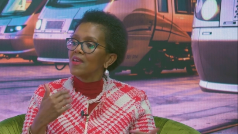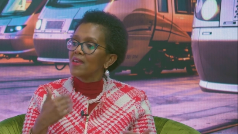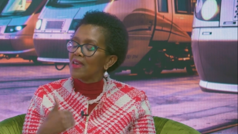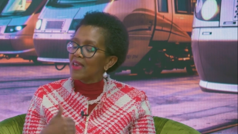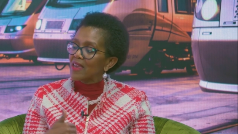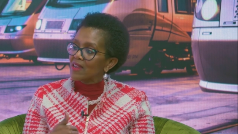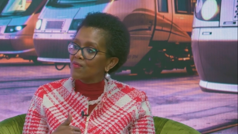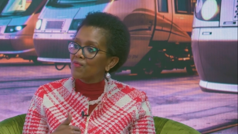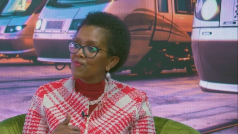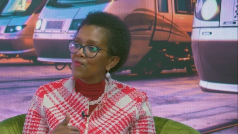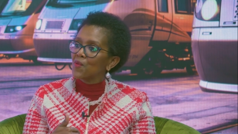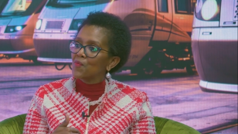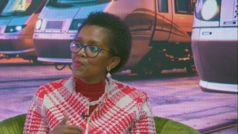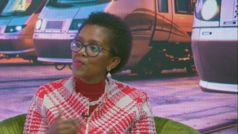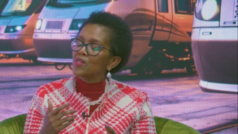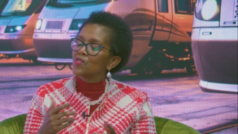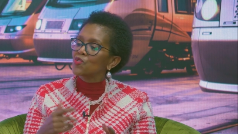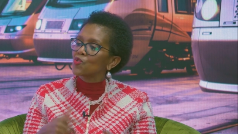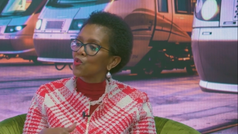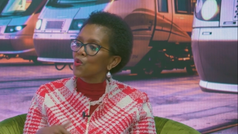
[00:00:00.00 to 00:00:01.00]
and for
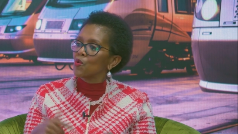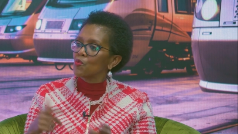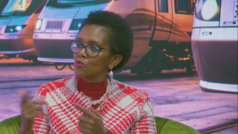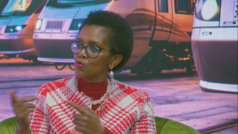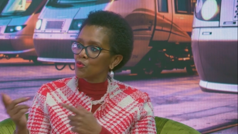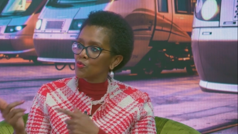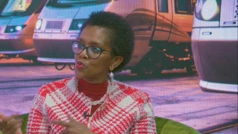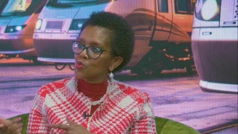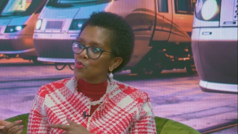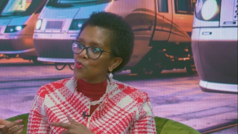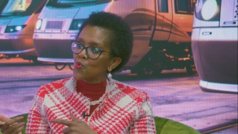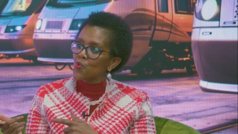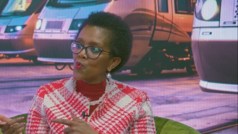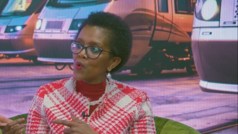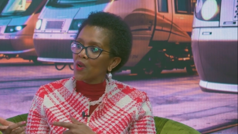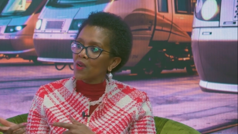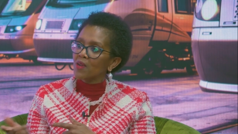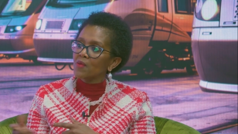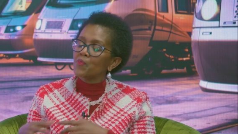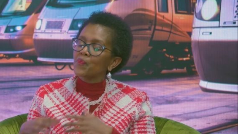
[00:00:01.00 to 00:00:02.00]
me to go to
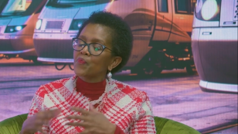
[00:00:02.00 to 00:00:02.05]
school.